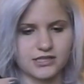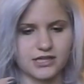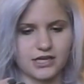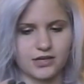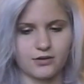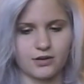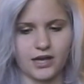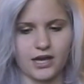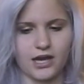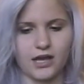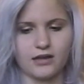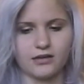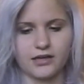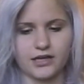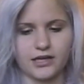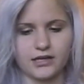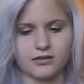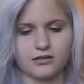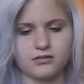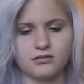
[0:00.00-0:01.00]
that you get,
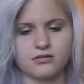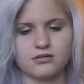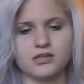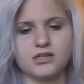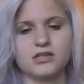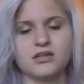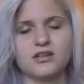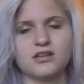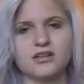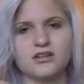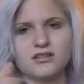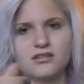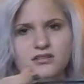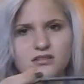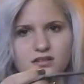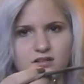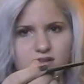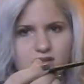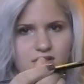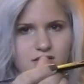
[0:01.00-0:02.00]
like
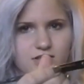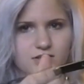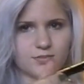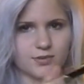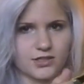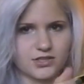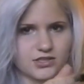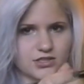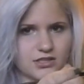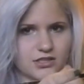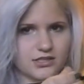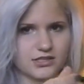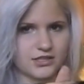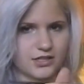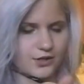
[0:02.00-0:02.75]
these brushes,